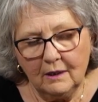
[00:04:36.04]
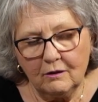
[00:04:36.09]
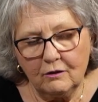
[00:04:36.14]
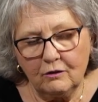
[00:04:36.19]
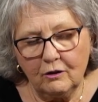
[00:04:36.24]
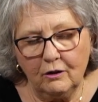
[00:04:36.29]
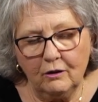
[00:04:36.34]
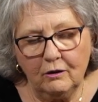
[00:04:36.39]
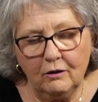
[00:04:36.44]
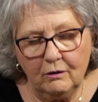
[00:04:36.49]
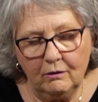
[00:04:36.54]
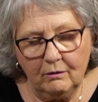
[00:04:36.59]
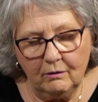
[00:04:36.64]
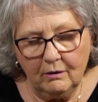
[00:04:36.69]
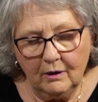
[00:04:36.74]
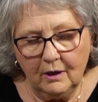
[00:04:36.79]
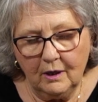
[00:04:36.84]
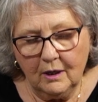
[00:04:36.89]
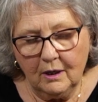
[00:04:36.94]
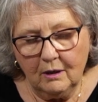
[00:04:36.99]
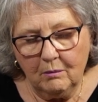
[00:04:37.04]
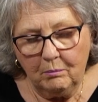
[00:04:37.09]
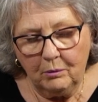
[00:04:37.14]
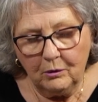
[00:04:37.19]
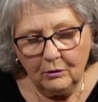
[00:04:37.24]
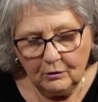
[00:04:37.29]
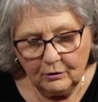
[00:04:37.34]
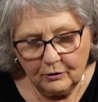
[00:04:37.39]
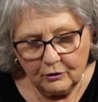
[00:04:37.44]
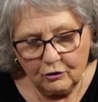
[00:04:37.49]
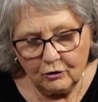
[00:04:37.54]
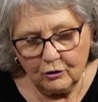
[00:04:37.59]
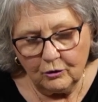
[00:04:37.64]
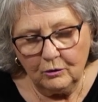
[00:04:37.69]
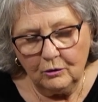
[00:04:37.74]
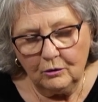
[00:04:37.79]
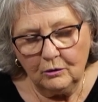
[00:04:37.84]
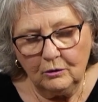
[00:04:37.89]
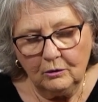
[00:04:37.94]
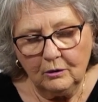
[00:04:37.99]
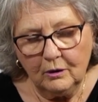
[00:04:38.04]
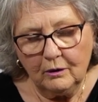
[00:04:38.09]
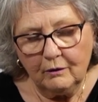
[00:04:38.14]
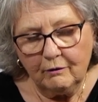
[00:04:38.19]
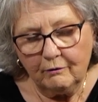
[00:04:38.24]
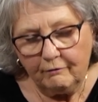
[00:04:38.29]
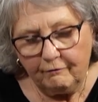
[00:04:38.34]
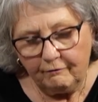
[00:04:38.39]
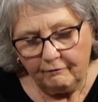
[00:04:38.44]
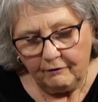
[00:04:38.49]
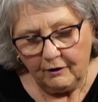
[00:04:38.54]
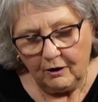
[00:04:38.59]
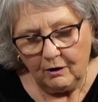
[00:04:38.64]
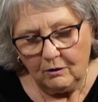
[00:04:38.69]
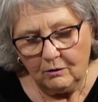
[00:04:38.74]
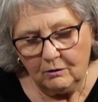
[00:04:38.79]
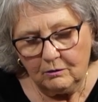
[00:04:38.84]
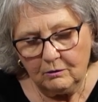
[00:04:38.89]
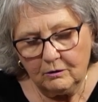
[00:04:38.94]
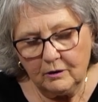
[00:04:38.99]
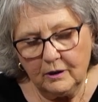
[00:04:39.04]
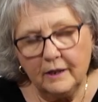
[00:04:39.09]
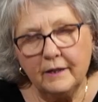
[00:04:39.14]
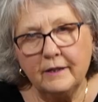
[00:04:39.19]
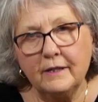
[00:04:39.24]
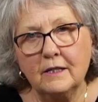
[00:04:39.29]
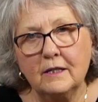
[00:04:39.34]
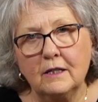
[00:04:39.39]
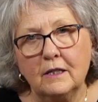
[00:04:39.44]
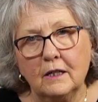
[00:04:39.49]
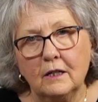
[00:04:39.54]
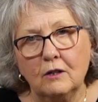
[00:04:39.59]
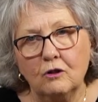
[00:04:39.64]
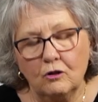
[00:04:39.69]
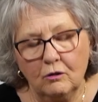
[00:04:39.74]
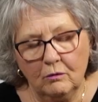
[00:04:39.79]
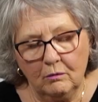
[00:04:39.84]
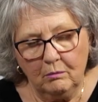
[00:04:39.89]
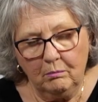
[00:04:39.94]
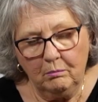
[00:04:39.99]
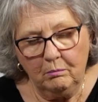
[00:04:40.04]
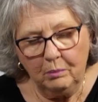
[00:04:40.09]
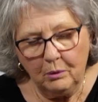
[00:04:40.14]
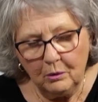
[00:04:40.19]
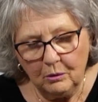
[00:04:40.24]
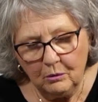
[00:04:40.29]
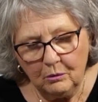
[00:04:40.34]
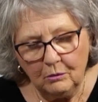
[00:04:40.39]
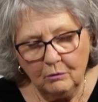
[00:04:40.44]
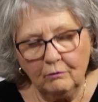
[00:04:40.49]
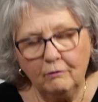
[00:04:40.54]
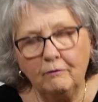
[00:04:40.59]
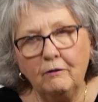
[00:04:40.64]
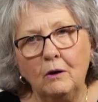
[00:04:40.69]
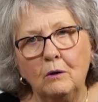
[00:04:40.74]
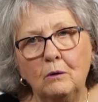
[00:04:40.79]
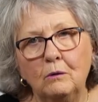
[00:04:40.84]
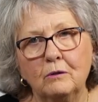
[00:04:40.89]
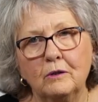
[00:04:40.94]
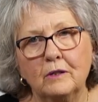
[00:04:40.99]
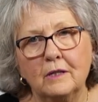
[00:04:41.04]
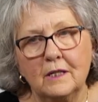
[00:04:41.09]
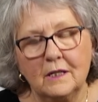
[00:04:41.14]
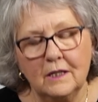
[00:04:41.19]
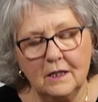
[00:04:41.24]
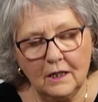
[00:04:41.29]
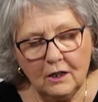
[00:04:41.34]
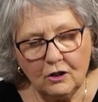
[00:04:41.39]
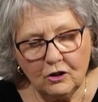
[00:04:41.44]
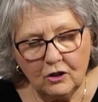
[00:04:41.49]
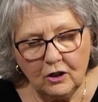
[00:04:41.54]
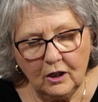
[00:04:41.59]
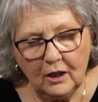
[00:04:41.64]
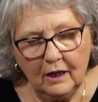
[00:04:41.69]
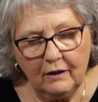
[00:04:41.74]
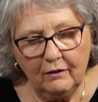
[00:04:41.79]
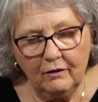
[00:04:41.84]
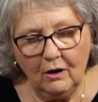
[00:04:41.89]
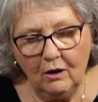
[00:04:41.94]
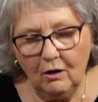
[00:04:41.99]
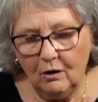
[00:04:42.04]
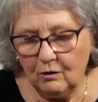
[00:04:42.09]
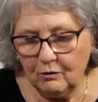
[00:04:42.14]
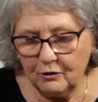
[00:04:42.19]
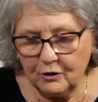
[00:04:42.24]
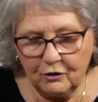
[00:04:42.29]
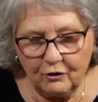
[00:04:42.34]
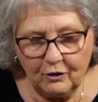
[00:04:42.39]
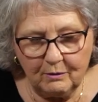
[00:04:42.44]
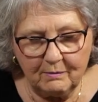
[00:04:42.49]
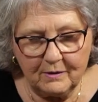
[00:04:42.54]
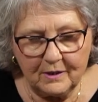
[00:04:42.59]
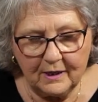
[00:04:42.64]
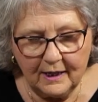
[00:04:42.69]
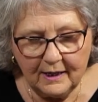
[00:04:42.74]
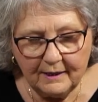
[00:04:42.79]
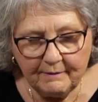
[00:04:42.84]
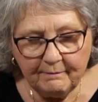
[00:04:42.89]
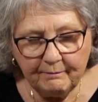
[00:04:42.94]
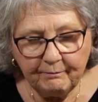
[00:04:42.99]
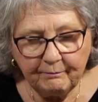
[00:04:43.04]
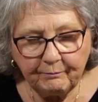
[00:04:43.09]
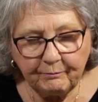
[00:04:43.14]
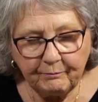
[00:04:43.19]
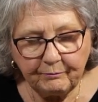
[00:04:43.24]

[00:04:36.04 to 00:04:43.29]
So you pull the tool, fold and stitch. Pull, fold and stitch till you get the whole strip done.